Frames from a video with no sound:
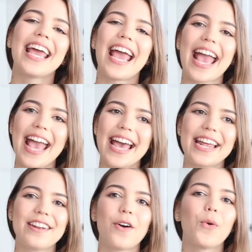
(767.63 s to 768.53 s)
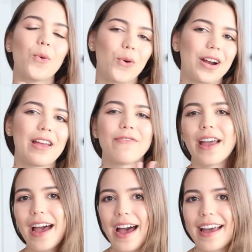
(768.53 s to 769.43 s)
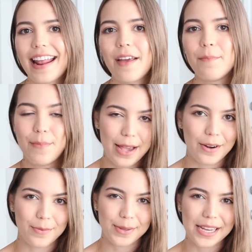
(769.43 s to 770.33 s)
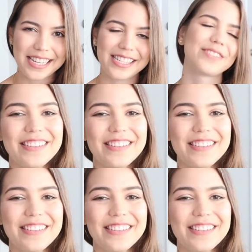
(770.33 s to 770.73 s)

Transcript: and or if I had a bigger place.